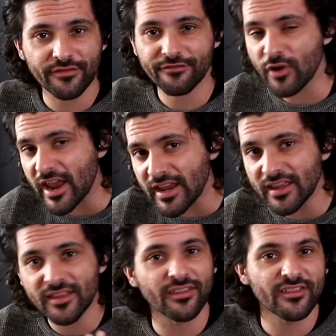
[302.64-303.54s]

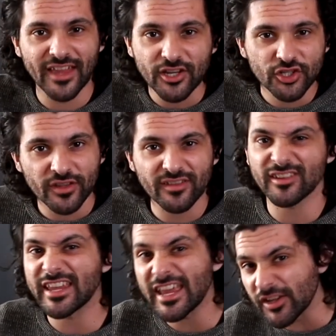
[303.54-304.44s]
phrase and sentence
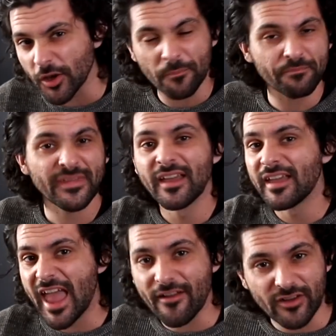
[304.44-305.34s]
and idiom,
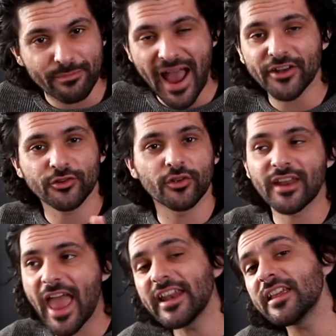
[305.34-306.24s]
every
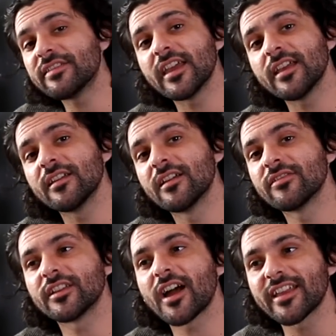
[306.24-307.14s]
pattern, anything
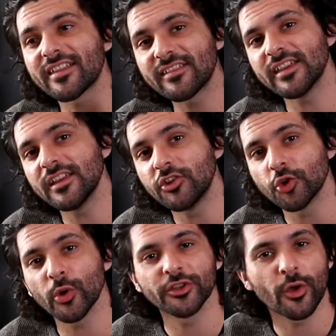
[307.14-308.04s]
that I see
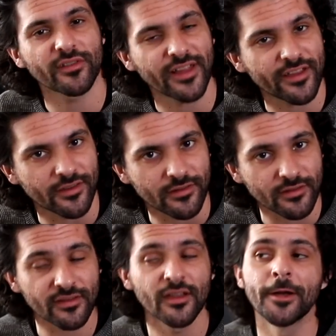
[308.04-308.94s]
during those
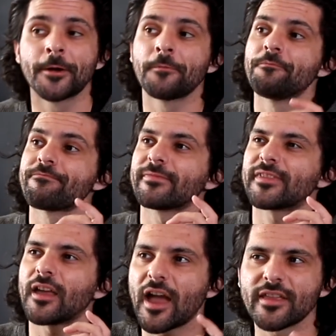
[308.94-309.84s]
lessons
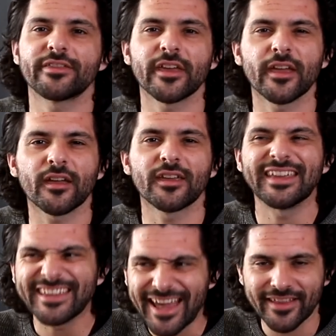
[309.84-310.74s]
that I think,
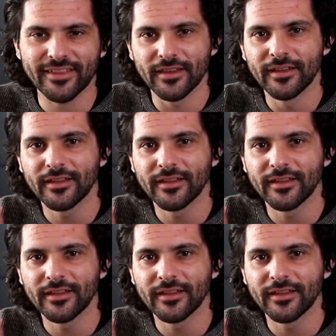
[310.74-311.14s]
yes,